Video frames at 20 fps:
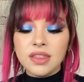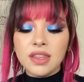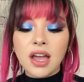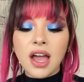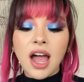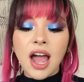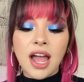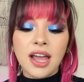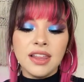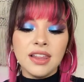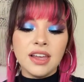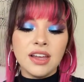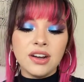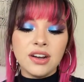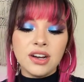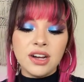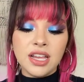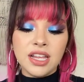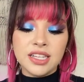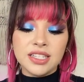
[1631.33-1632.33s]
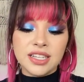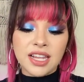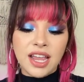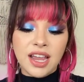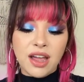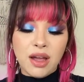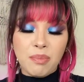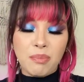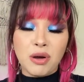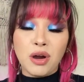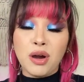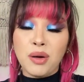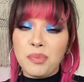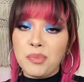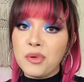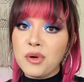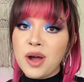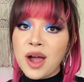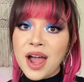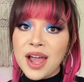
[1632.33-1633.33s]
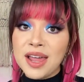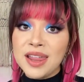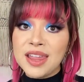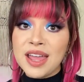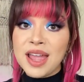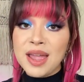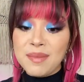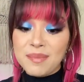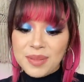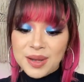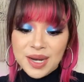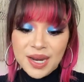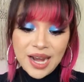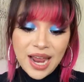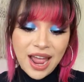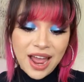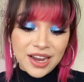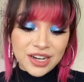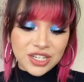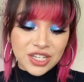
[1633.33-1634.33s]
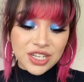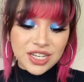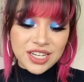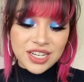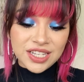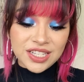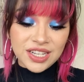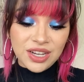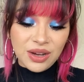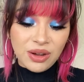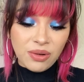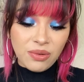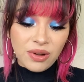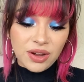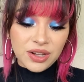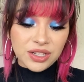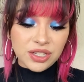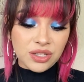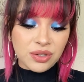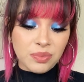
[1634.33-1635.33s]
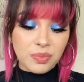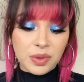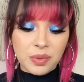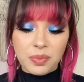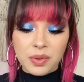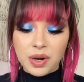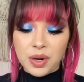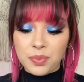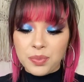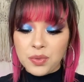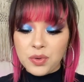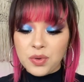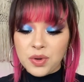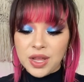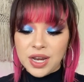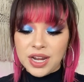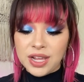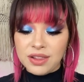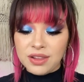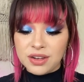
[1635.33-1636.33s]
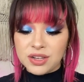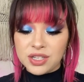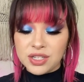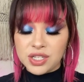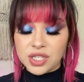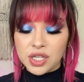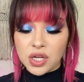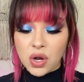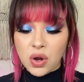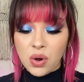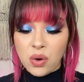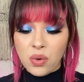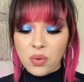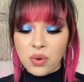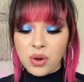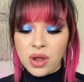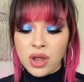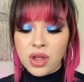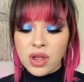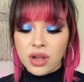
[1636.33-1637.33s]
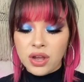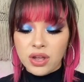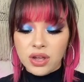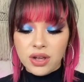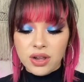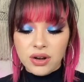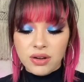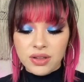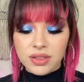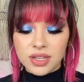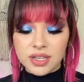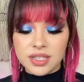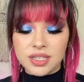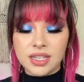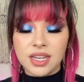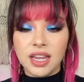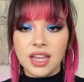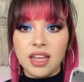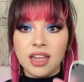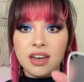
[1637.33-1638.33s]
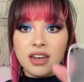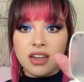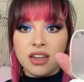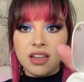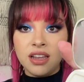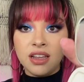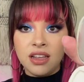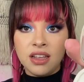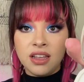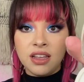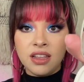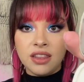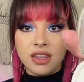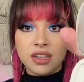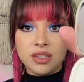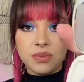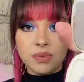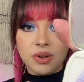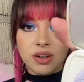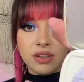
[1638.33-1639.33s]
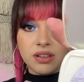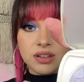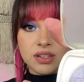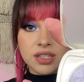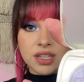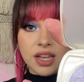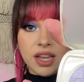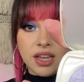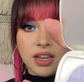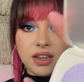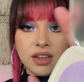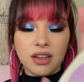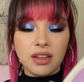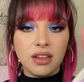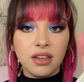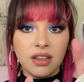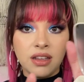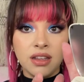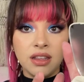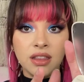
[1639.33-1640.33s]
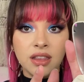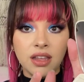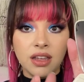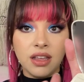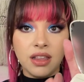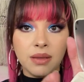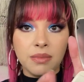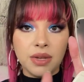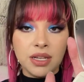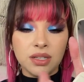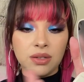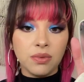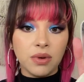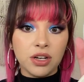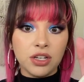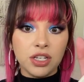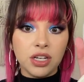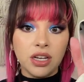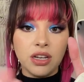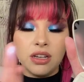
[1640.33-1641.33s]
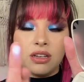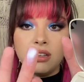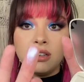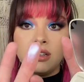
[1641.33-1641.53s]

the highlighter is like a purple highlight, but it actually doesn't go on super purple and it looks so good on the skin. That's what it looks like. Let me swatch it.